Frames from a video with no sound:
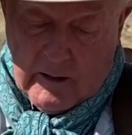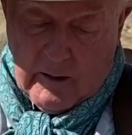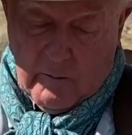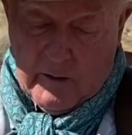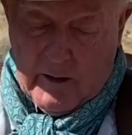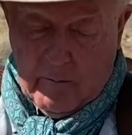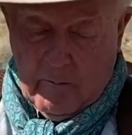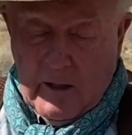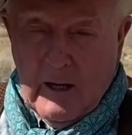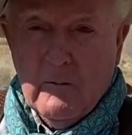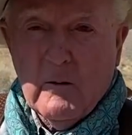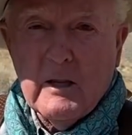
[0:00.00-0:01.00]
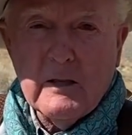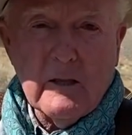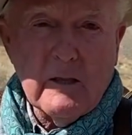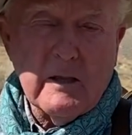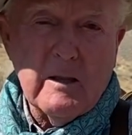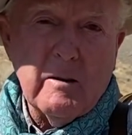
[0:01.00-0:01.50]
And what it meant was
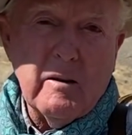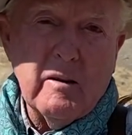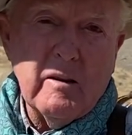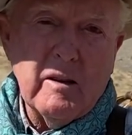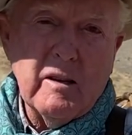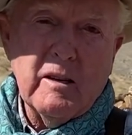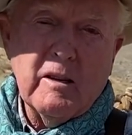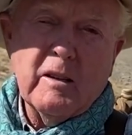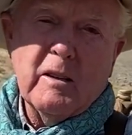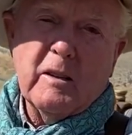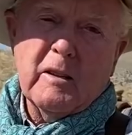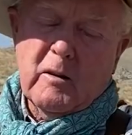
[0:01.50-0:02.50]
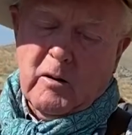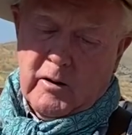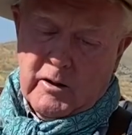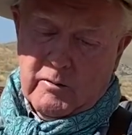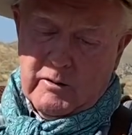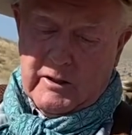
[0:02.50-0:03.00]
that the
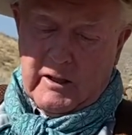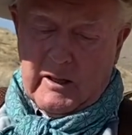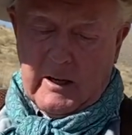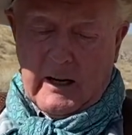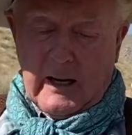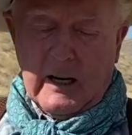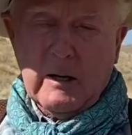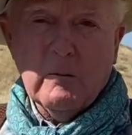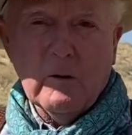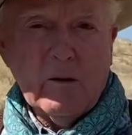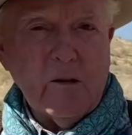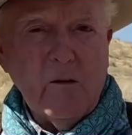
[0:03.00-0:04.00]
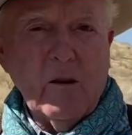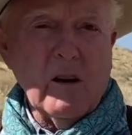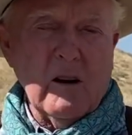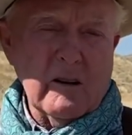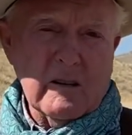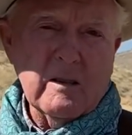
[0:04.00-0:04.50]
horse was in the Hackamore too
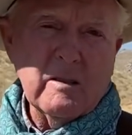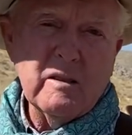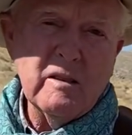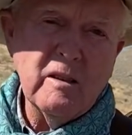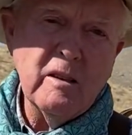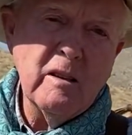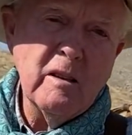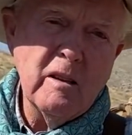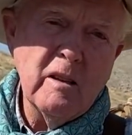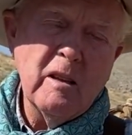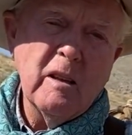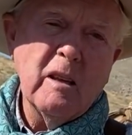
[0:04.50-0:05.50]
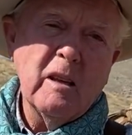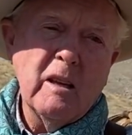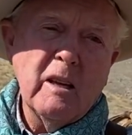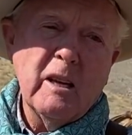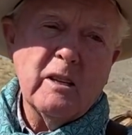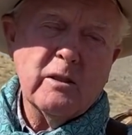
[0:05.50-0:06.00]
long.
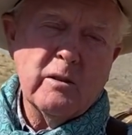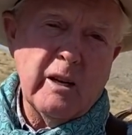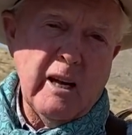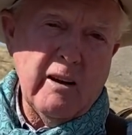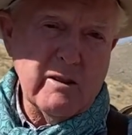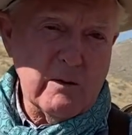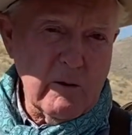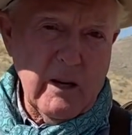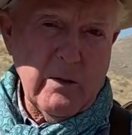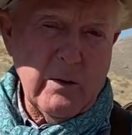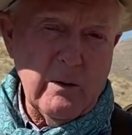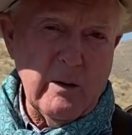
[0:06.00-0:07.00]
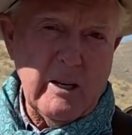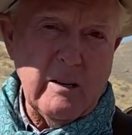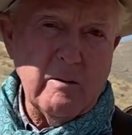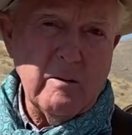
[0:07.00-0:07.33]
And so now it's run through it.